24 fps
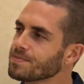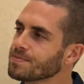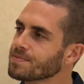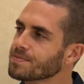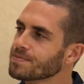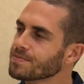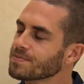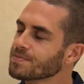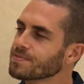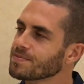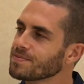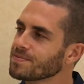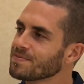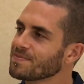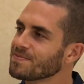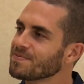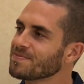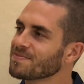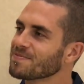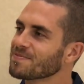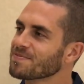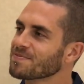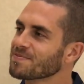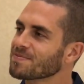
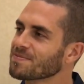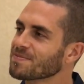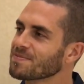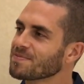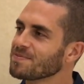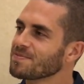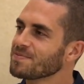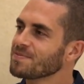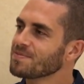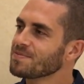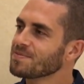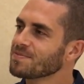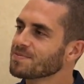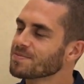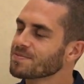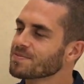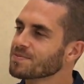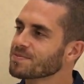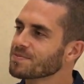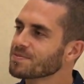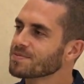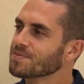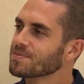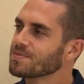
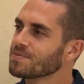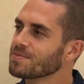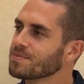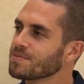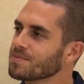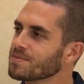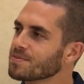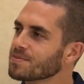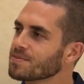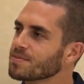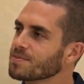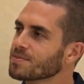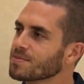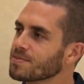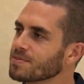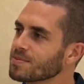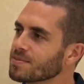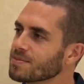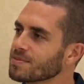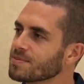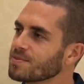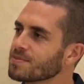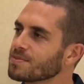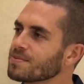
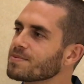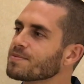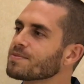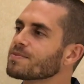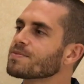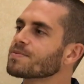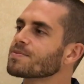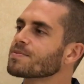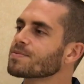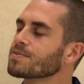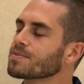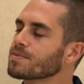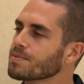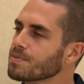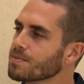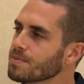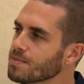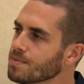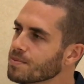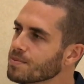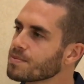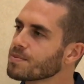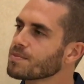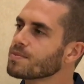
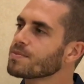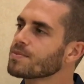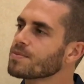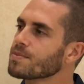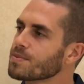No words are spoken by the person on screen.